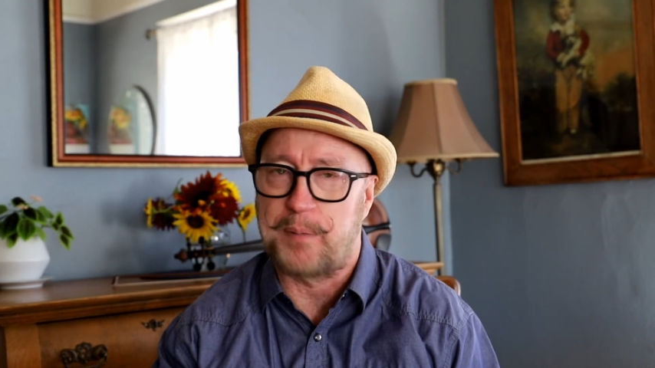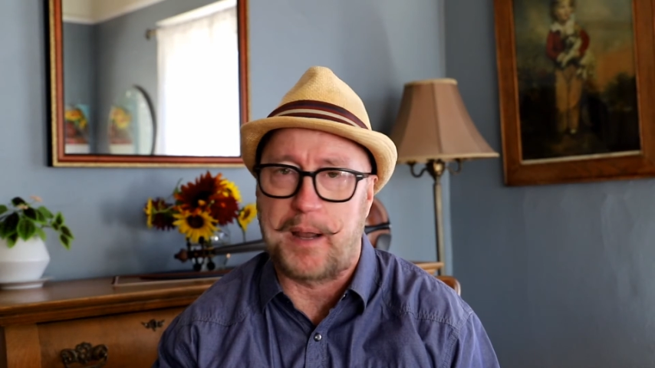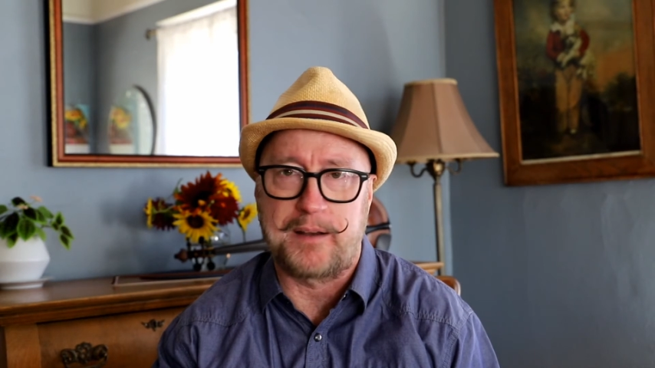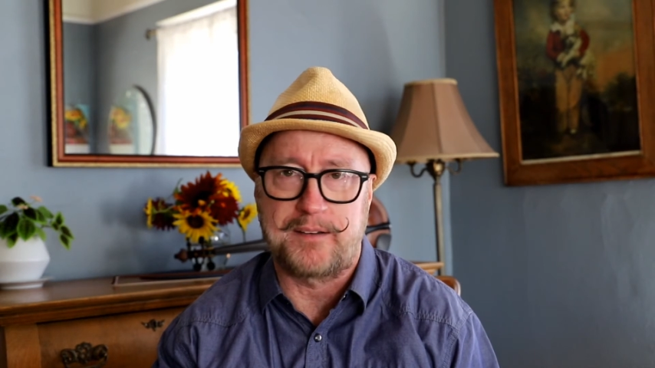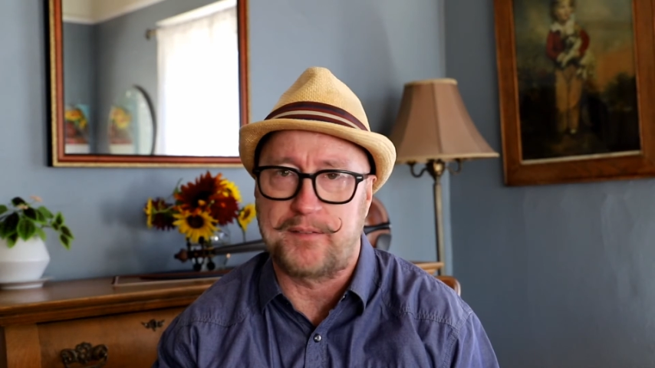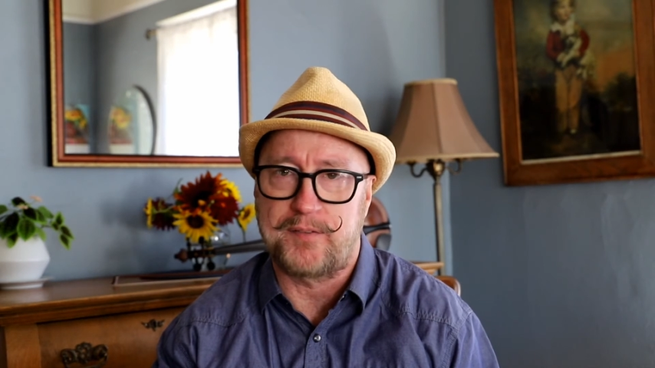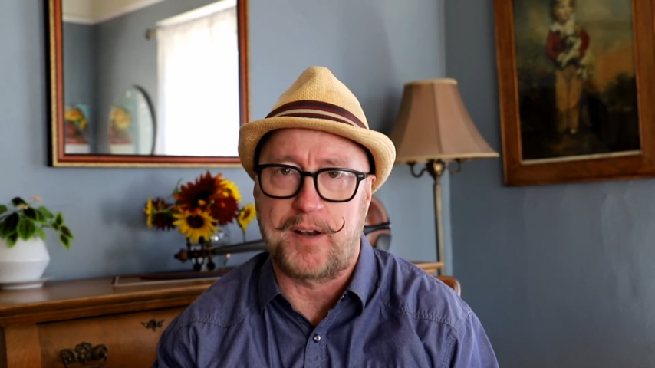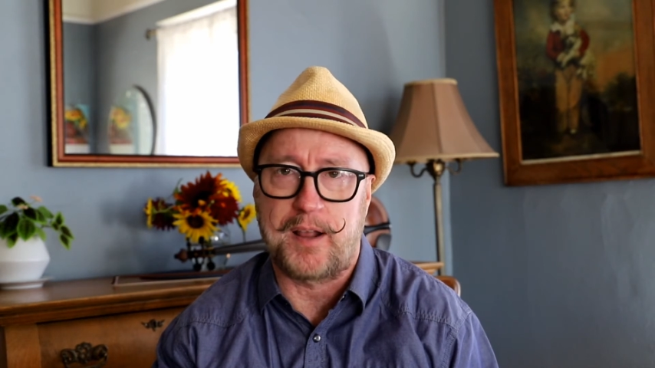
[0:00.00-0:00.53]
buy a
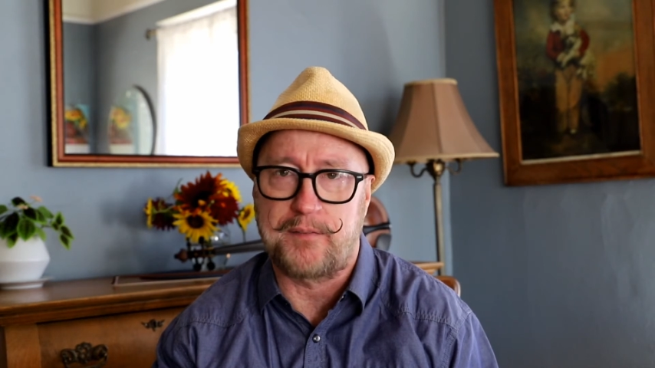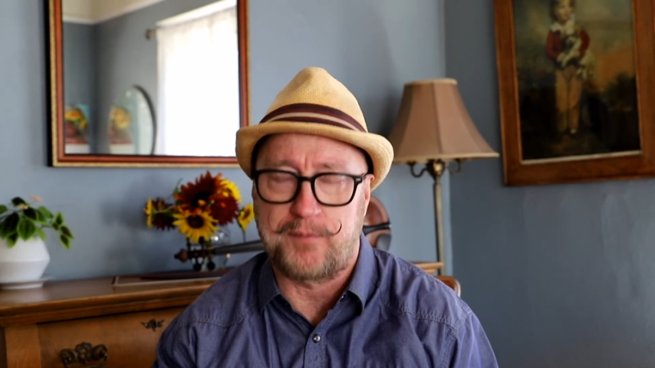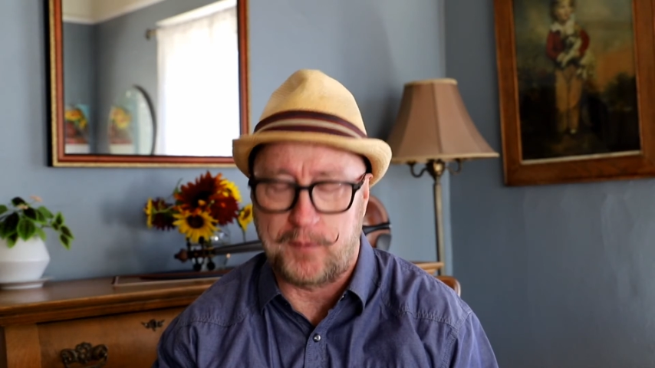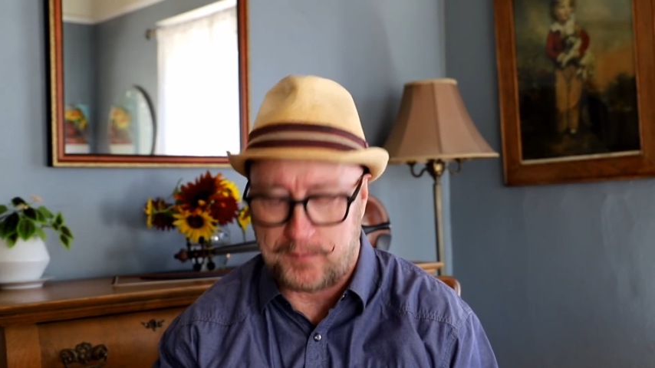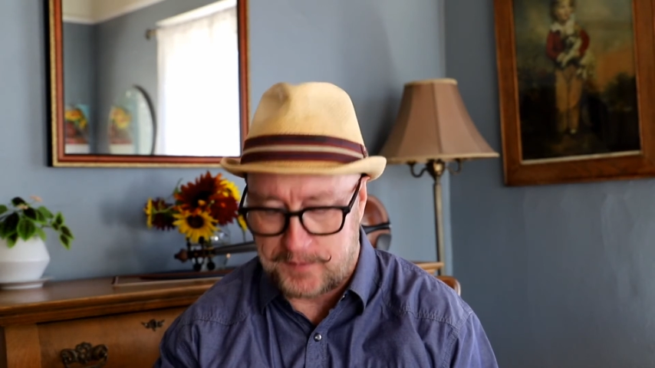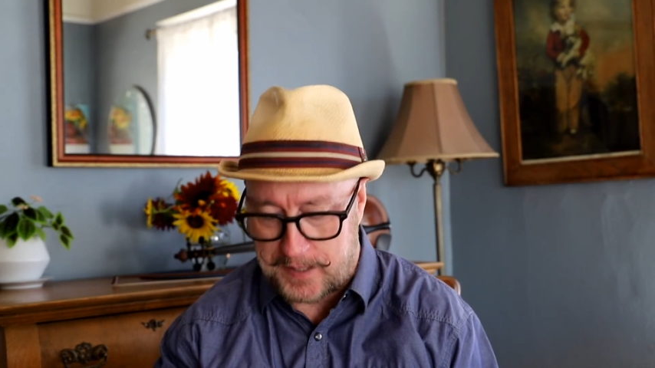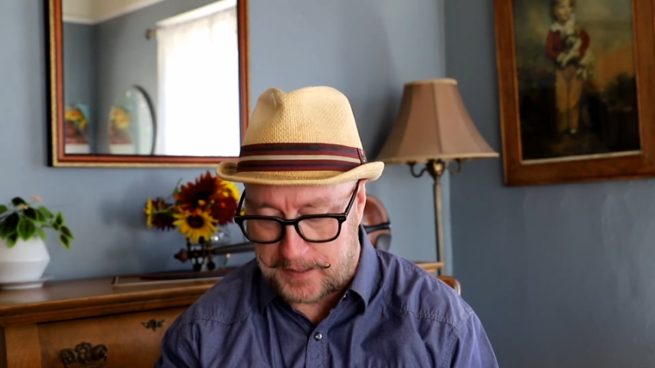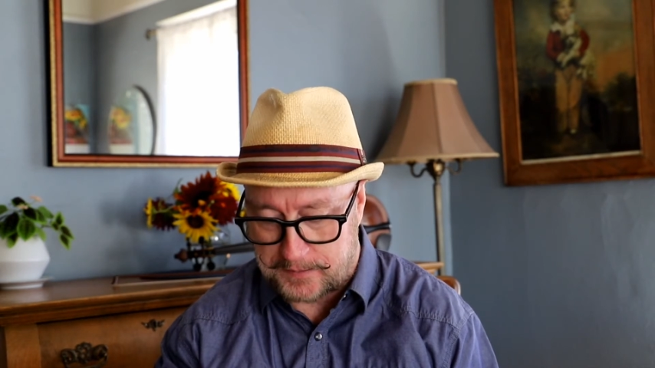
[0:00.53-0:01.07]
different
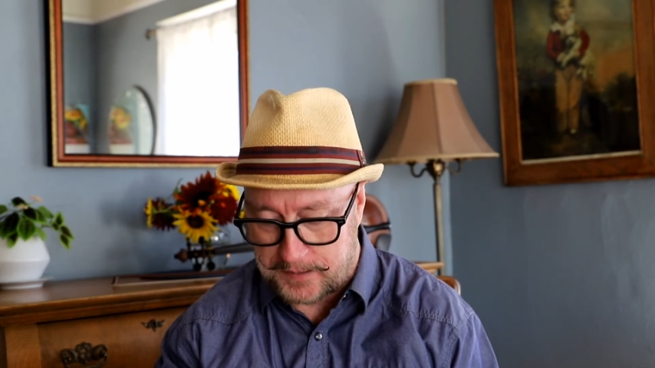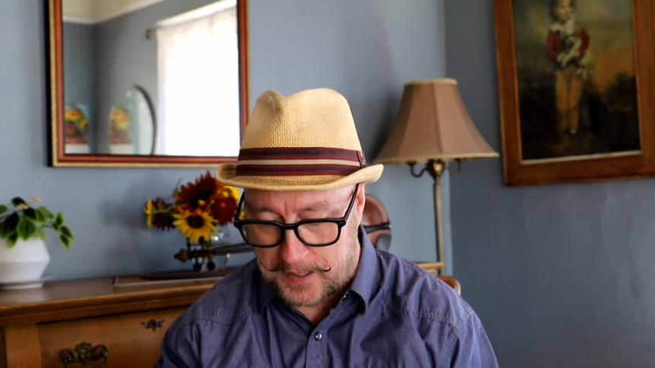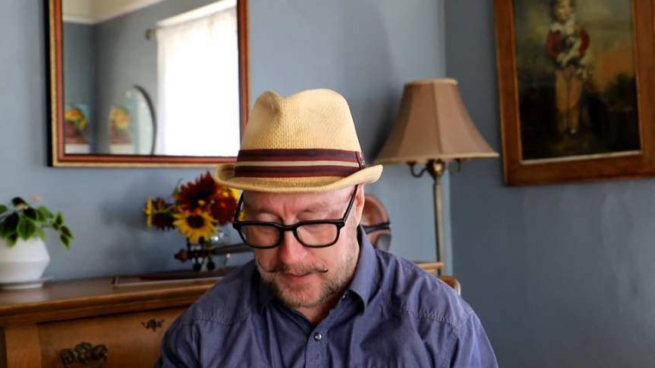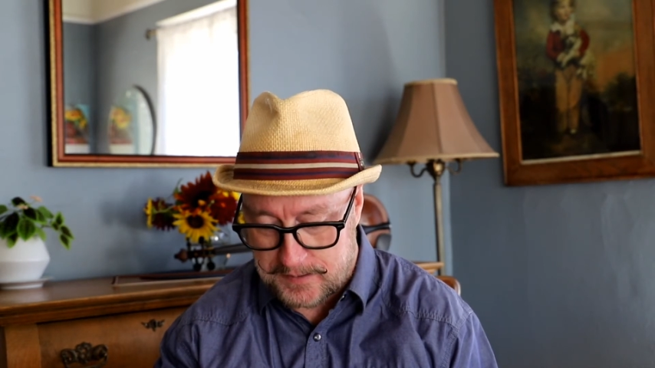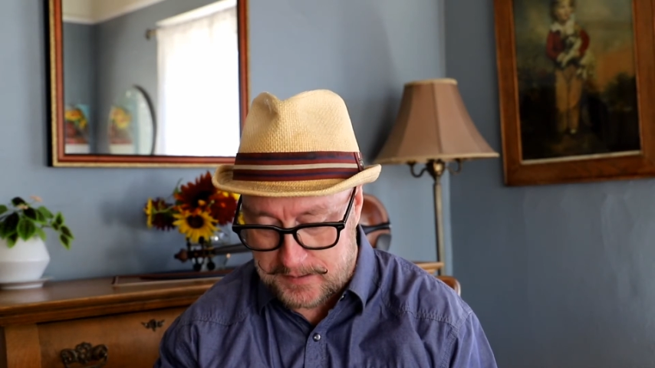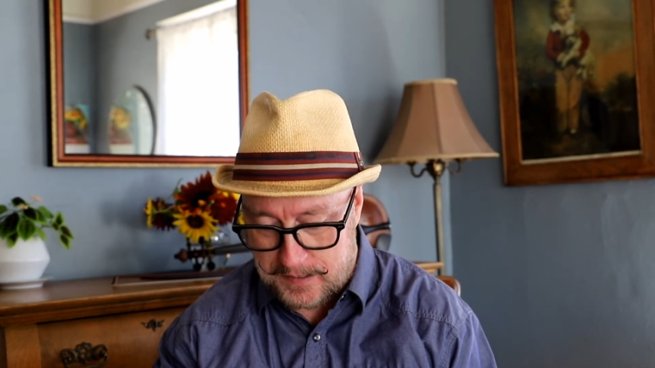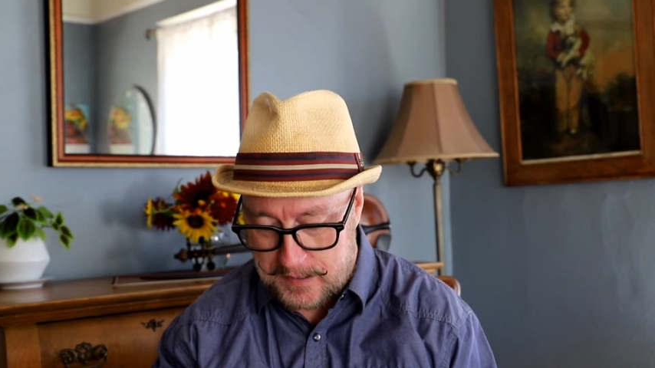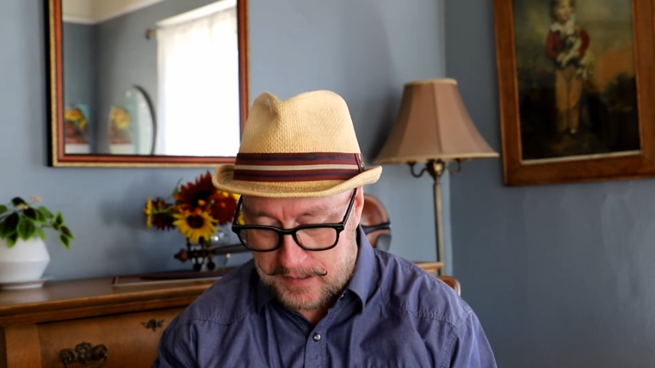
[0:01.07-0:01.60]
iPhone 10
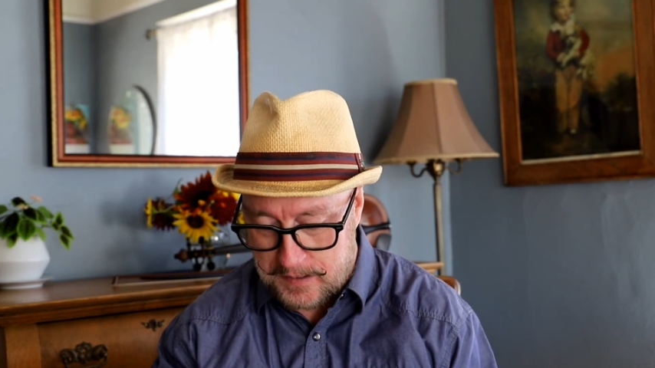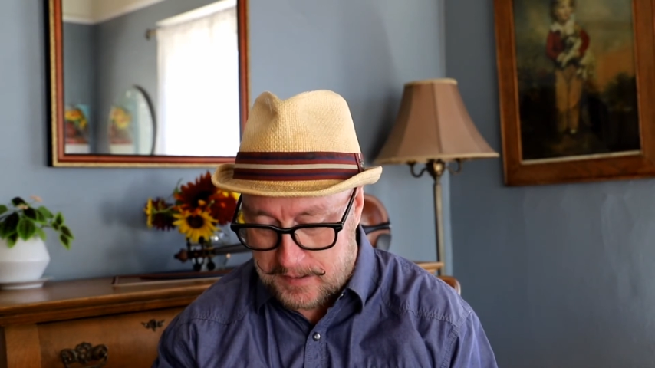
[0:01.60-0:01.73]
case.